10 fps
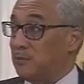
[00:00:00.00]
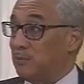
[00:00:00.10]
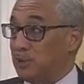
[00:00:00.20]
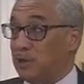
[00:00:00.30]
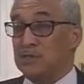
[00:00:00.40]

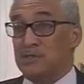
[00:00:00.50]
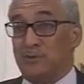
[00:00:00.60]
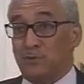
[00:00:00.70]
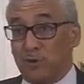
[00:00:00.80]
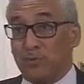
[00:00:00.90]
because of
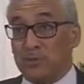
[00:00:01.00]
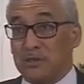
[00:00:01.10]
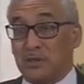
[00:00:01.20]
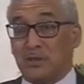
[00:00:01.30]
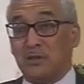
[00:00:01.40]

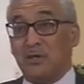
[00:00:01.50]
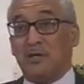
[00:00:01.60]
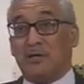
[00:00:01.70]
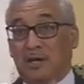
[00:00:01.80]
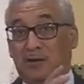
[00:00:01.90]
arithmetic,
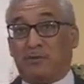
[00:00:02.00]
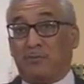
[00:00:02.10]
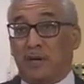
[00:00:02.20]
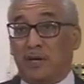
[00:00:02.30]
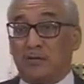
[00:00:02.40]

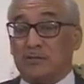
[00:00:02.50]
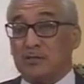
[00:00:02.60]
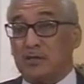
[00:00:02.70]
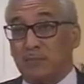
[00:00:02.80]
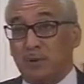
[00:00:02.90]
everybody else
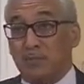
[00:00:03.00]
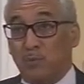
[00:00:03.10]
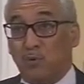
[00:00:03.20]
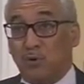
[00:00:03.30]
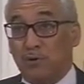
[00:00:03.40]
is going to pay
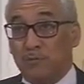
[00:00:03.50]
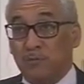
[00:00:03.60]
more.